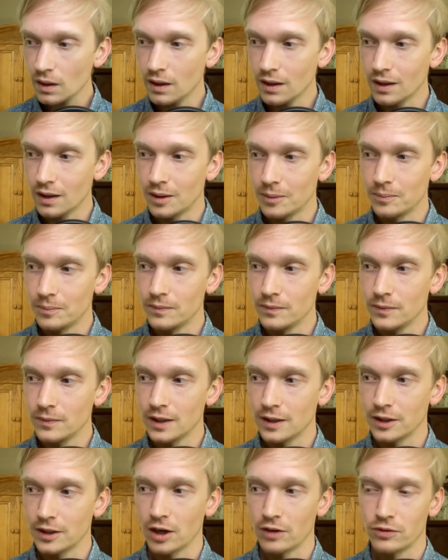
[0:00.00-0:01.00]
um,
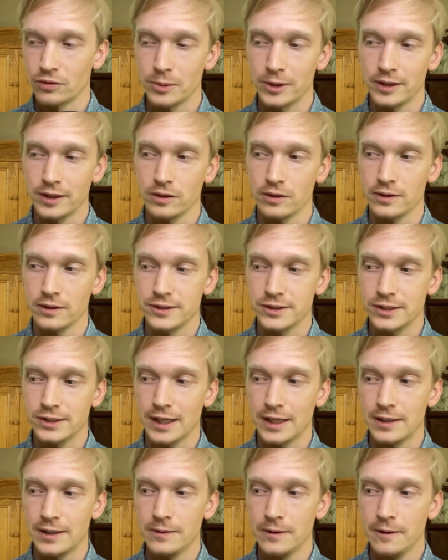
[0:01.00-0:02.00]
uh, government or the
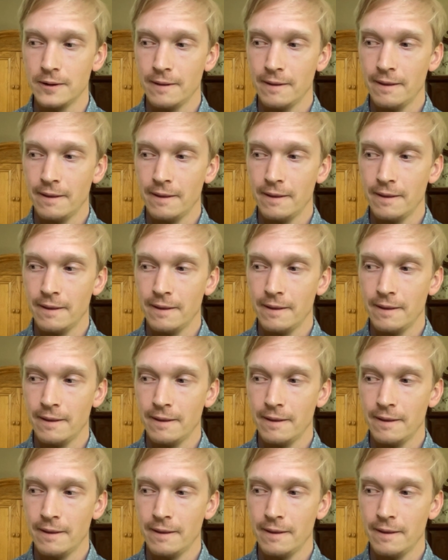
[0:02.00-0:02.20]
state.